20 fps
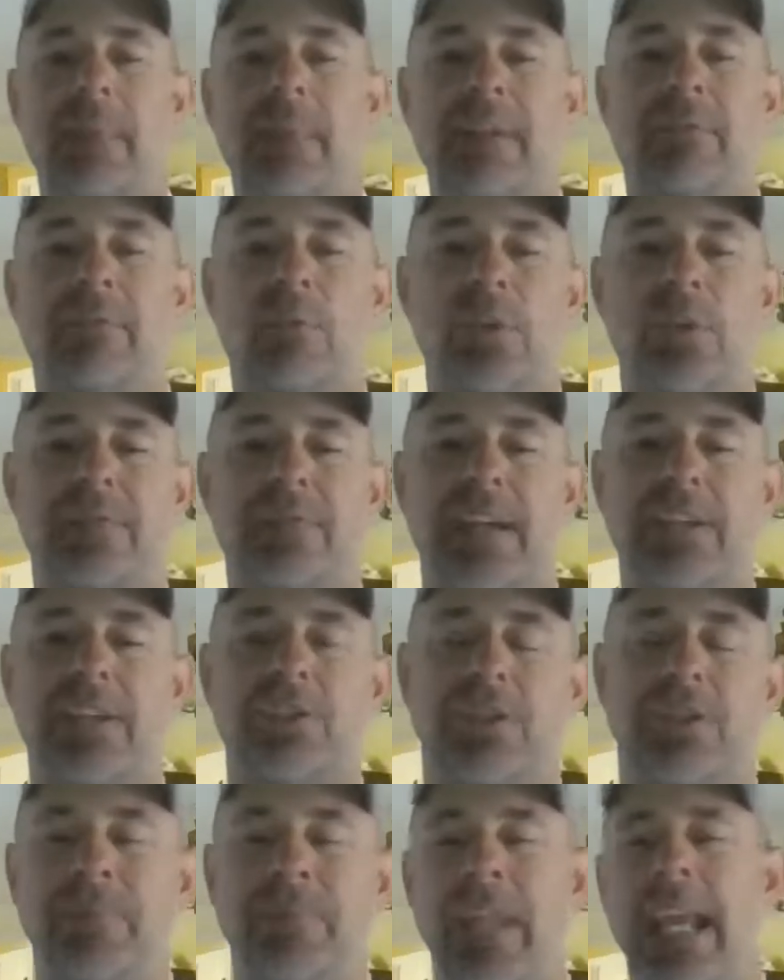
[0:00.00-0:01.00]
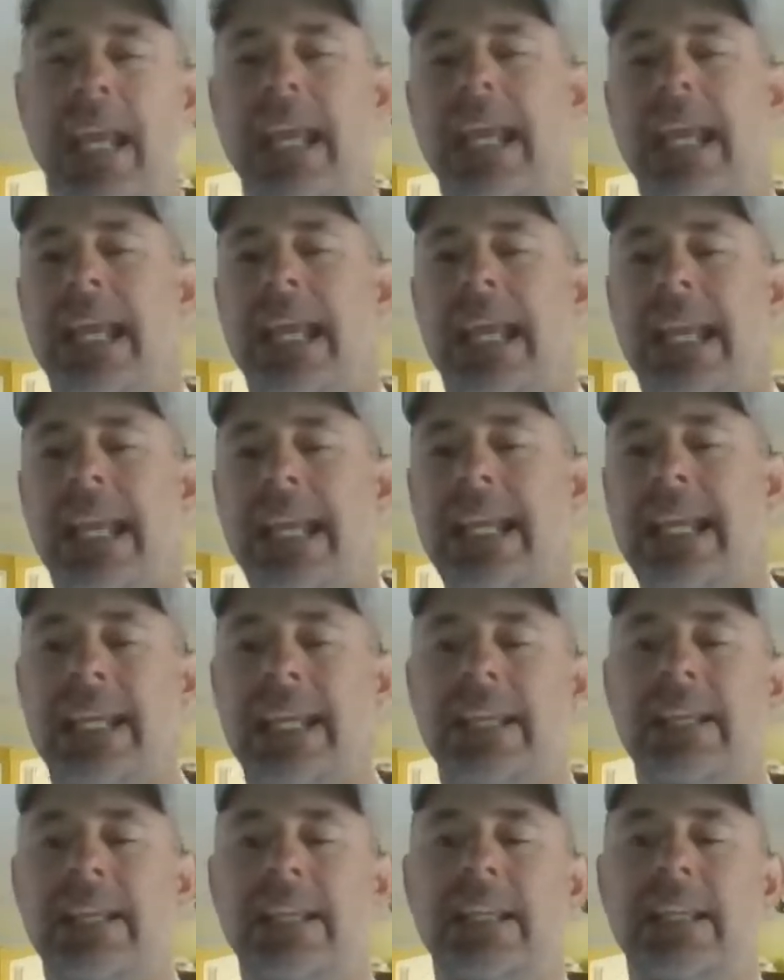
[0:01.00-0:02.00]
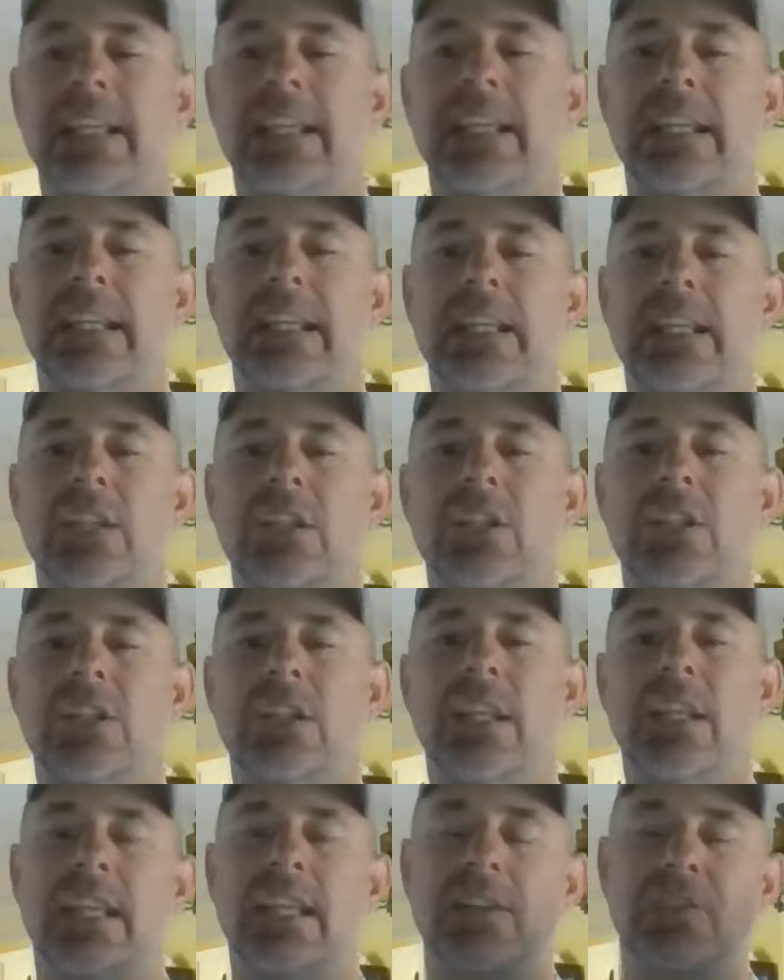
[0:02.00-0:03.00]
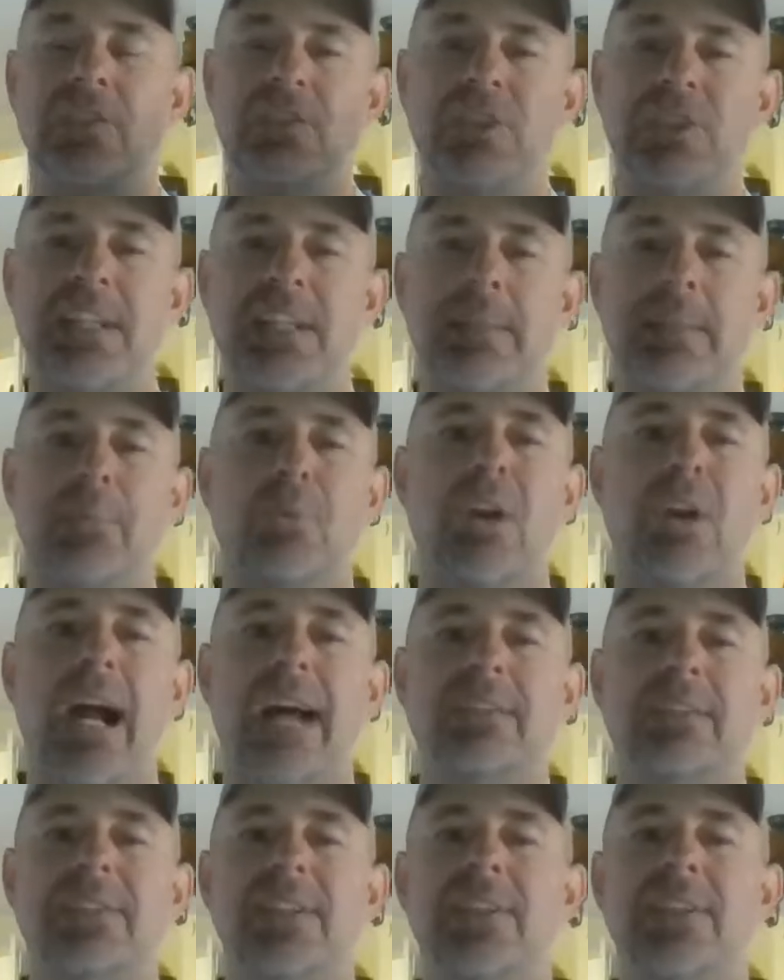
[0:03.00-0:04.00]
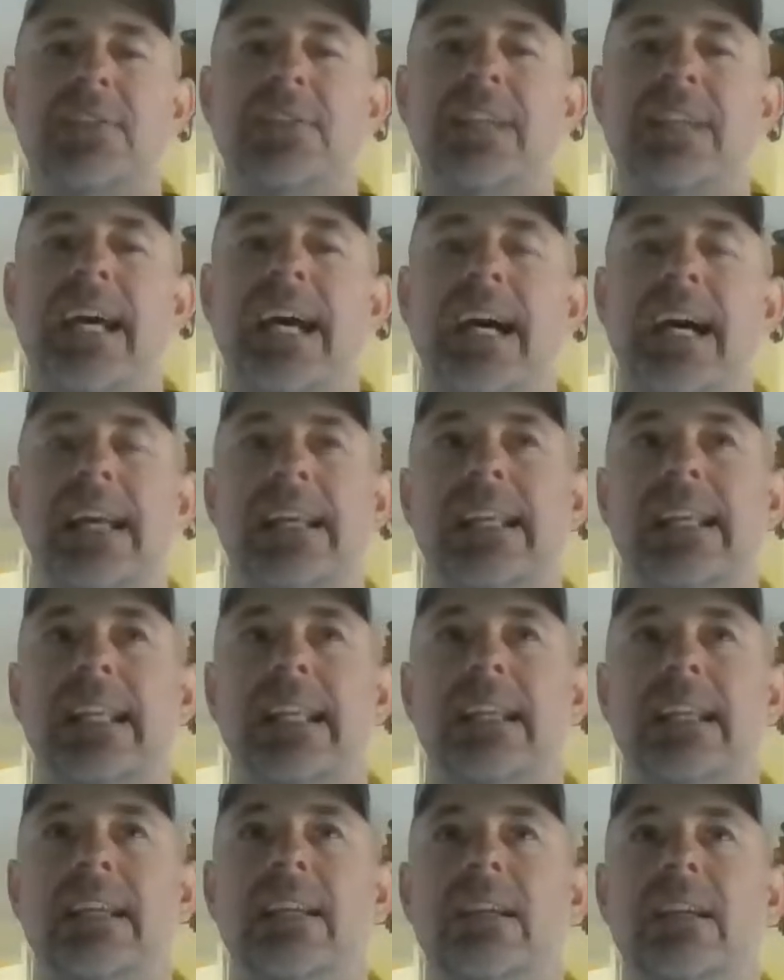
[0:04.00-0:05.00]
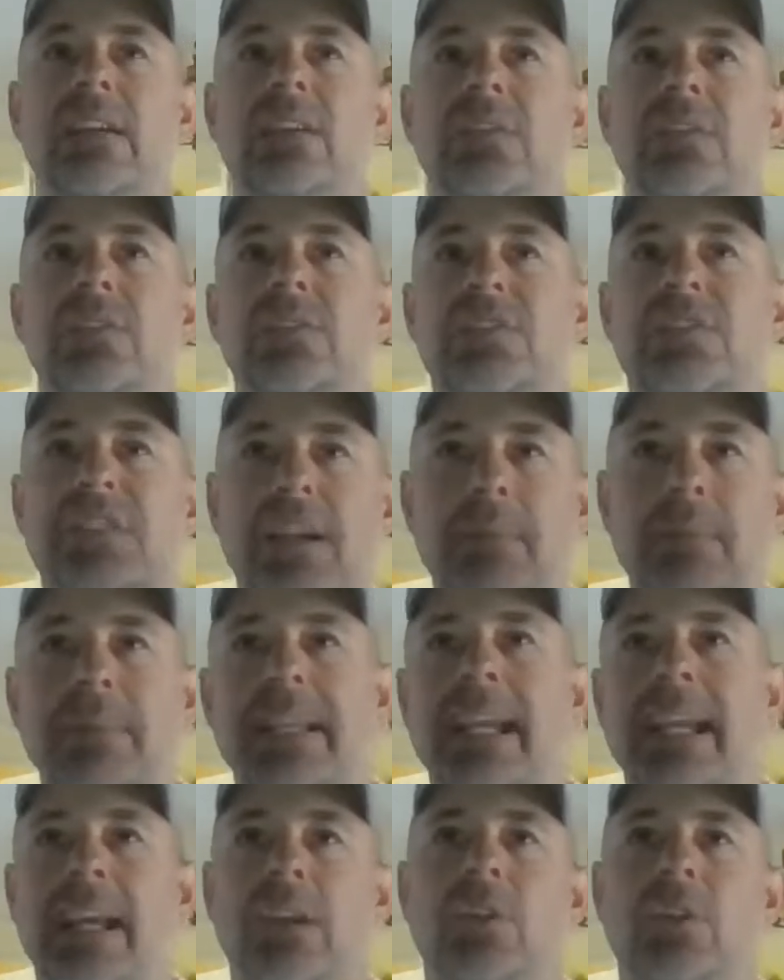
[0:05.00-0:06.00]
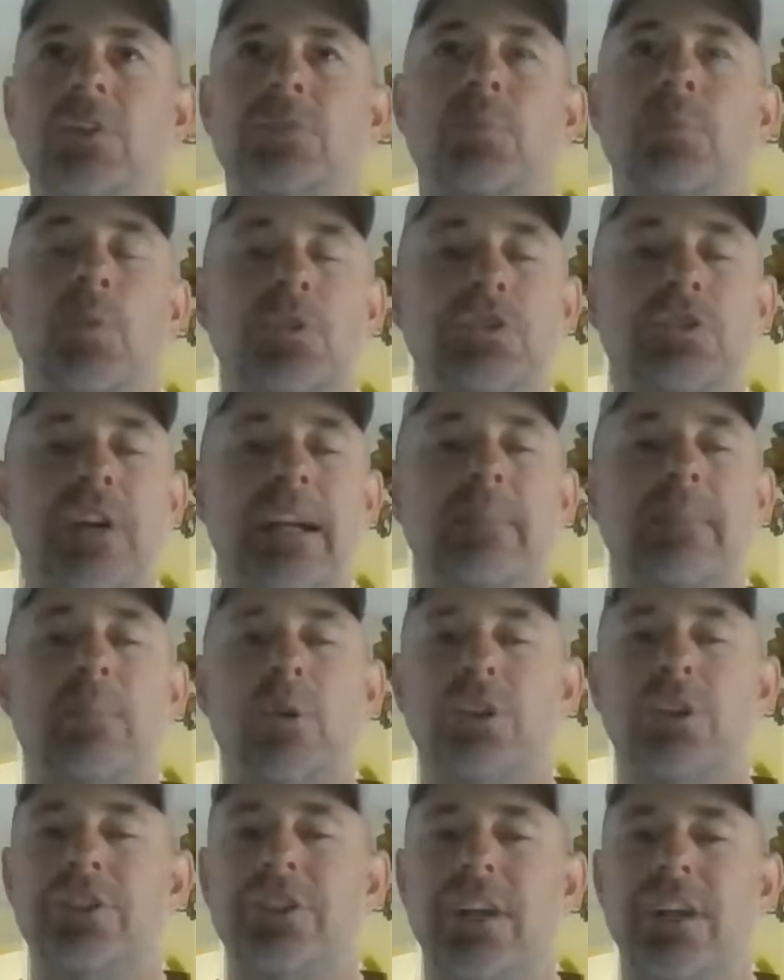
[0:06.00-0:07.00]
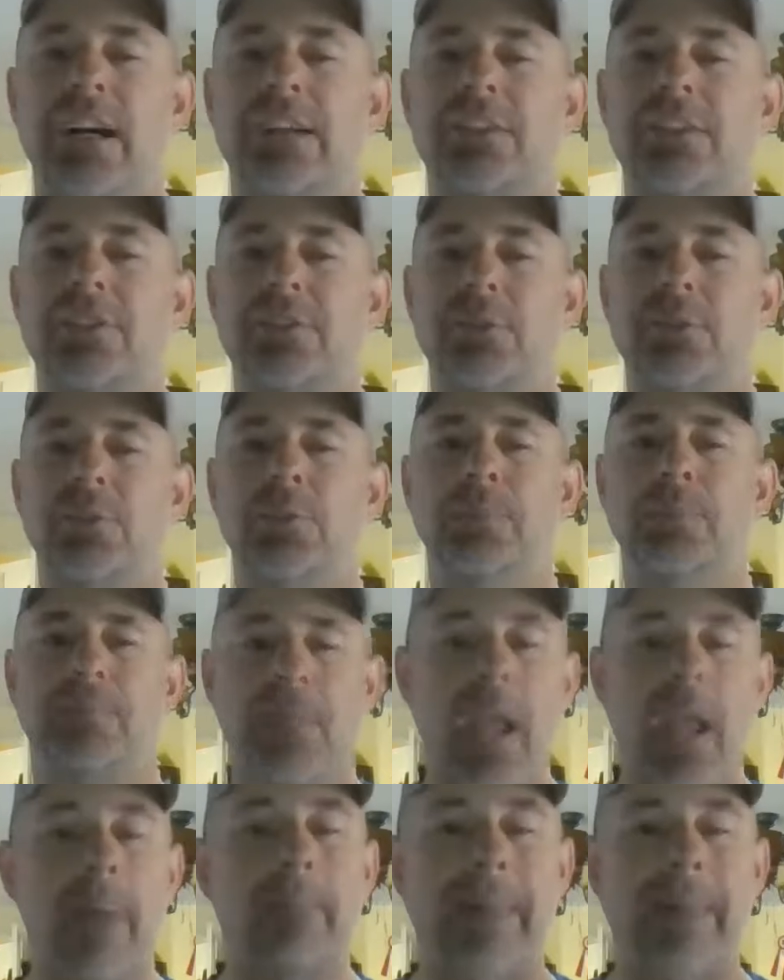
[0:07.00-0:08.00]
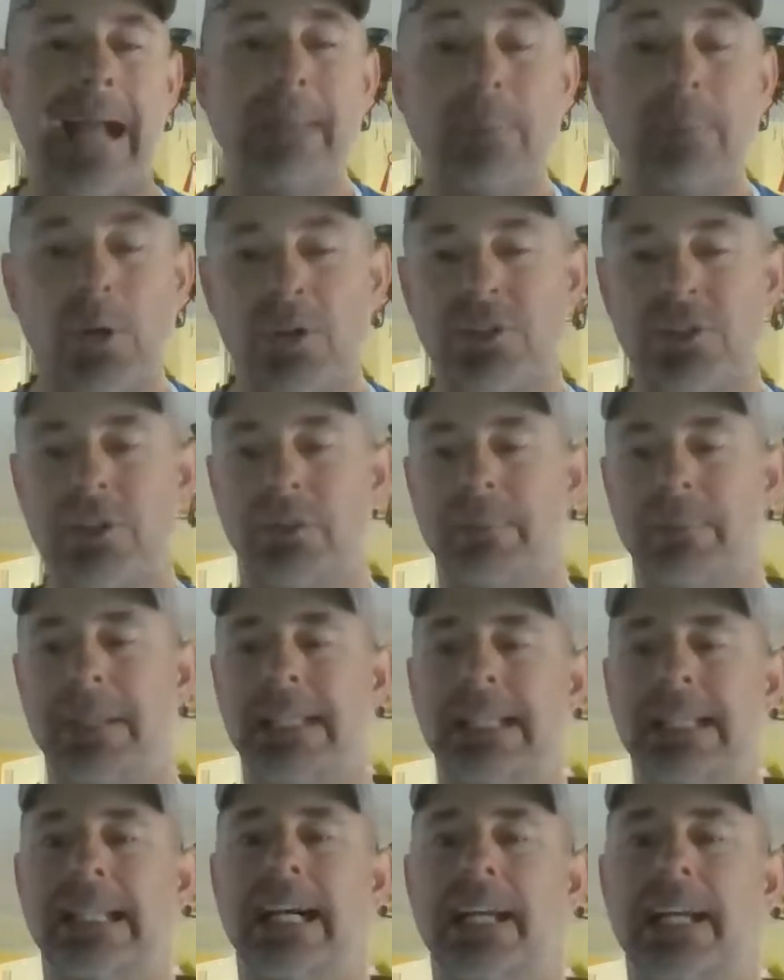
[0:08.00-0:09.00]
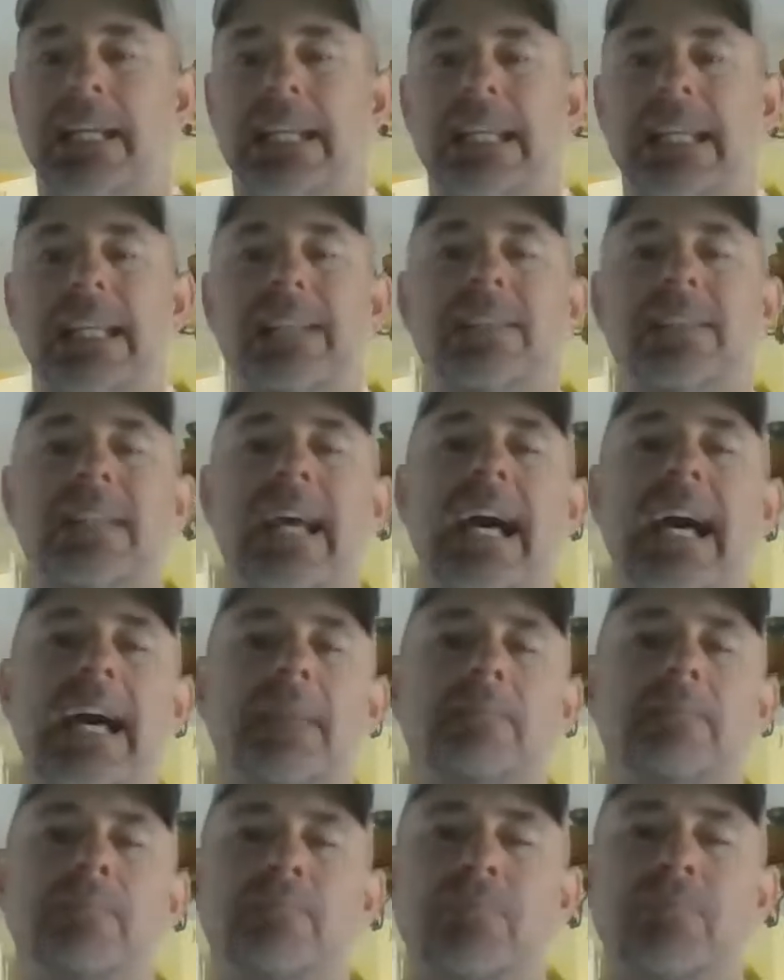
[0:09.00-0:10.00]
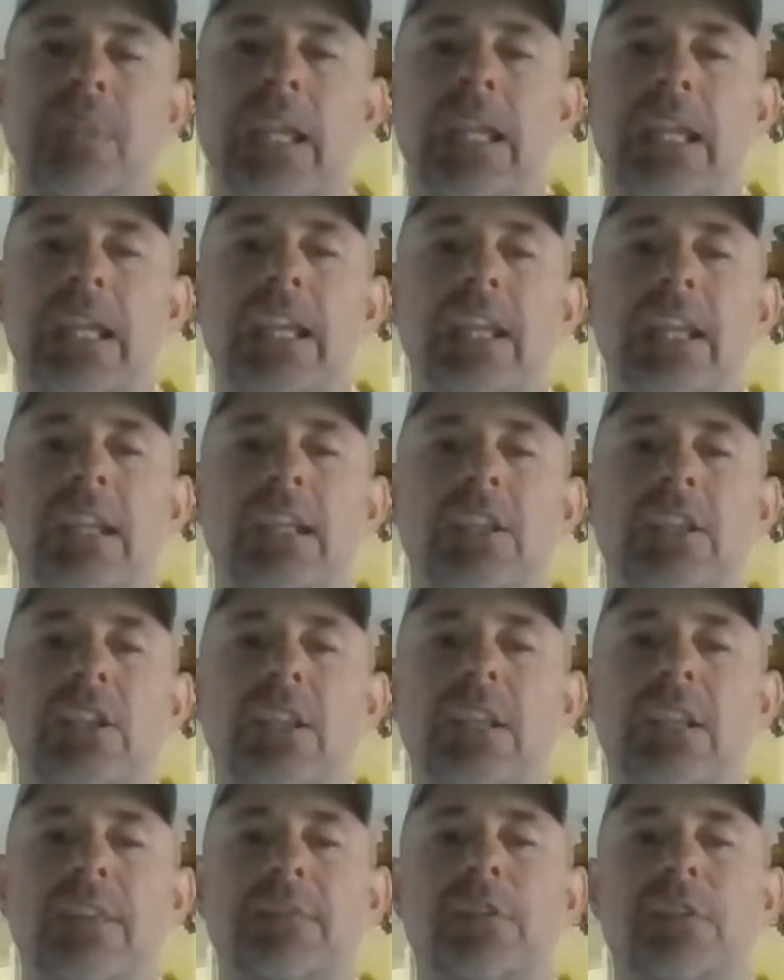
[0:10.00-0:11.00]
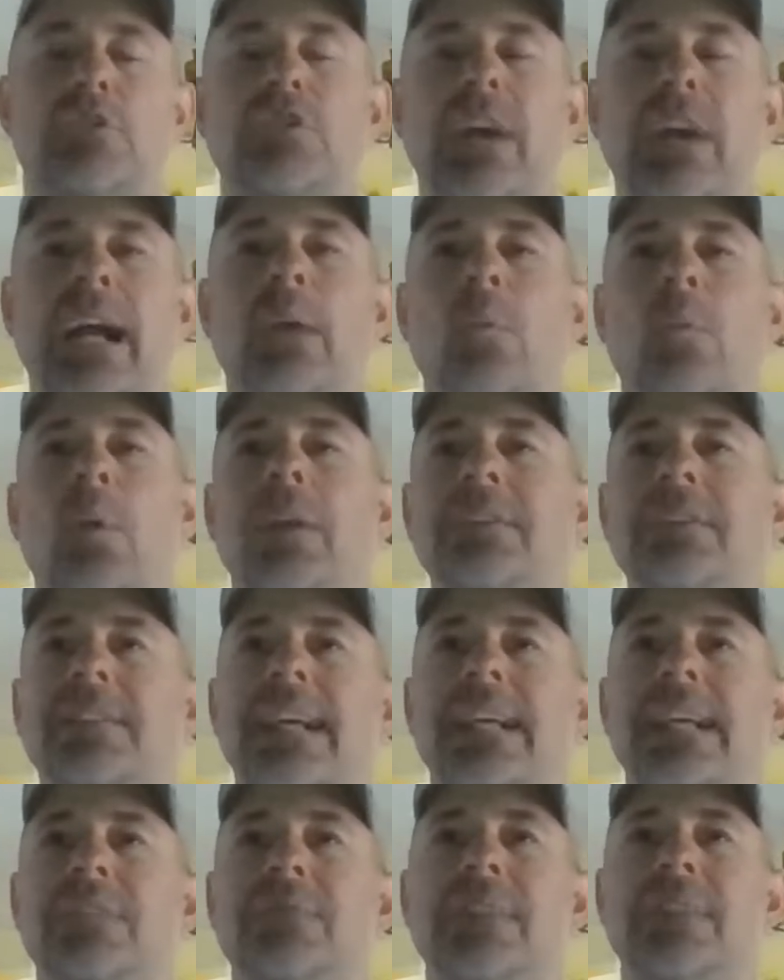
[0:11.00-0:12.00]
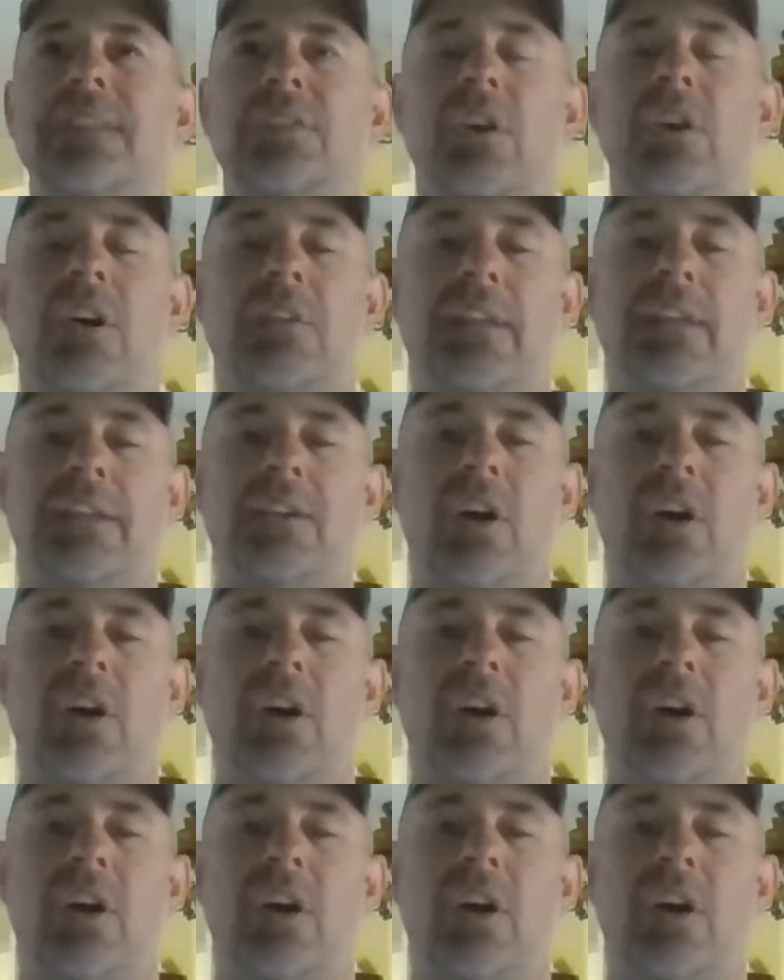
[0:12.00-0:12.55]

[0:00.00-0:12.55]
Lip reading: force fetch. And it is just a process that some kennels will try to push dogs through. My personal opinion on it is that if you try a one-size-fits-all on